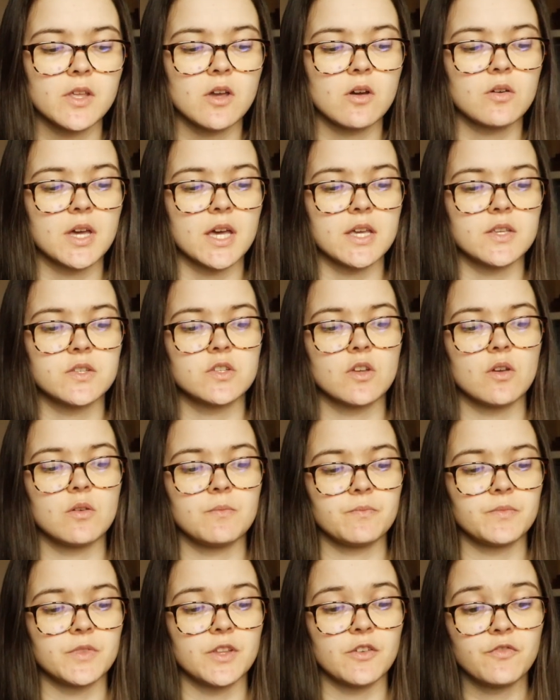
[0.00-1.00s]
Okay,
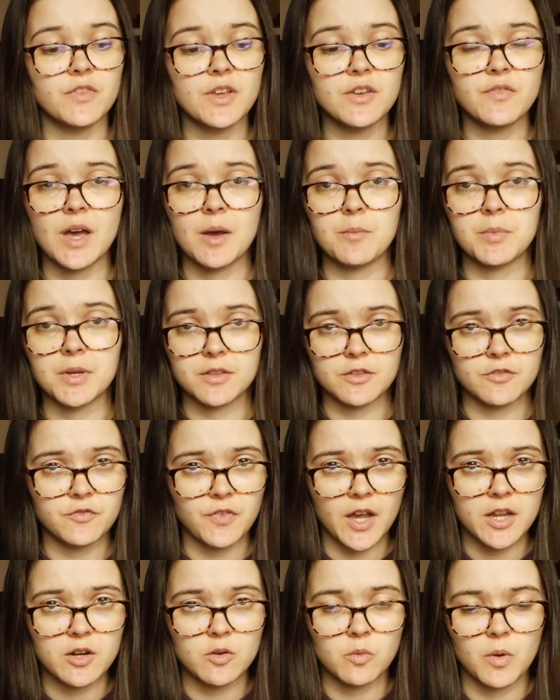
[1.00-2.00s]
so the fifth habit, the
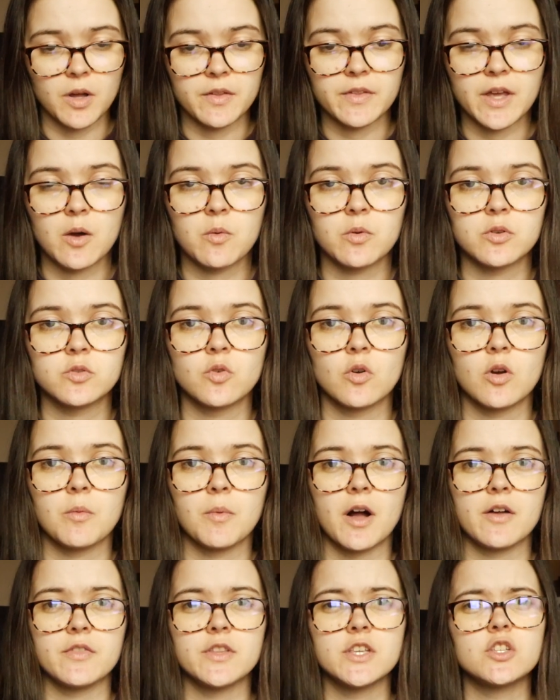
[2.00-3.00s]
final one that I want to talk
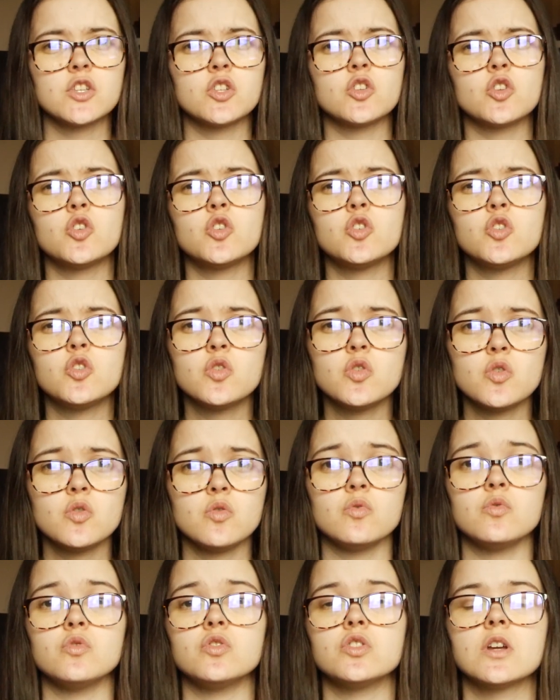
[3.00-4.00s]
about, and this is
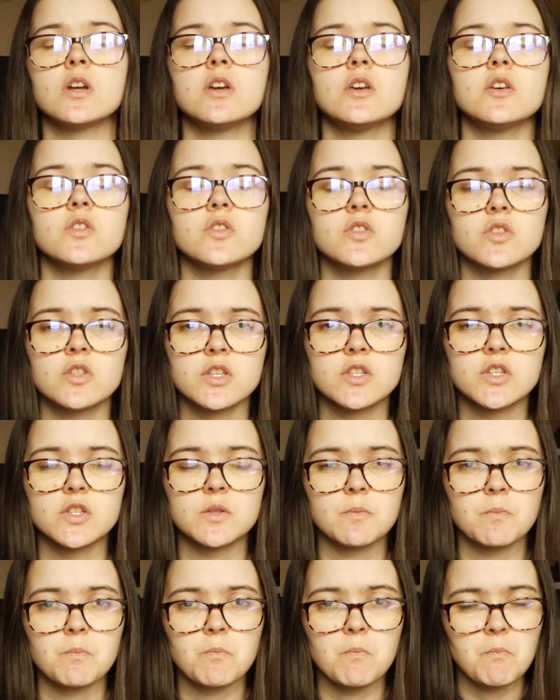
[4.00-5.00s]
huge. So this
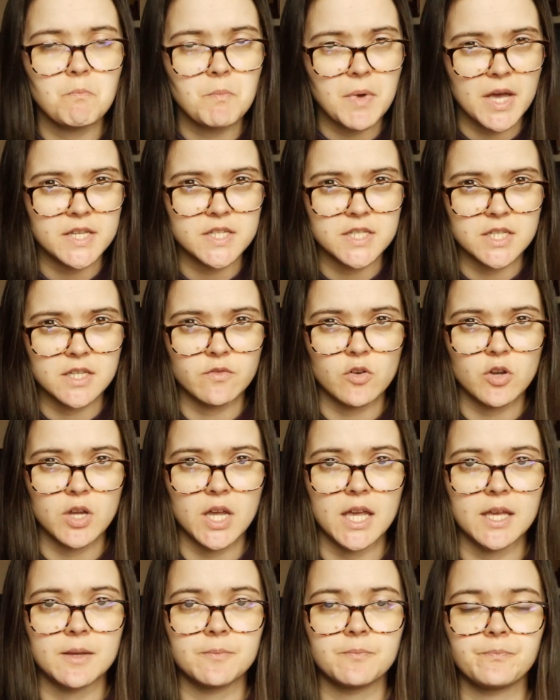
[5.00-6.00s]
is massive,
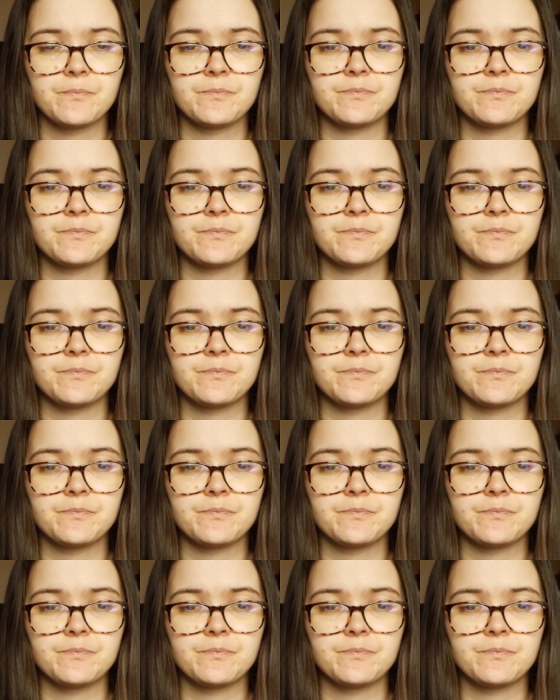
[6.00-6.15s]
okay?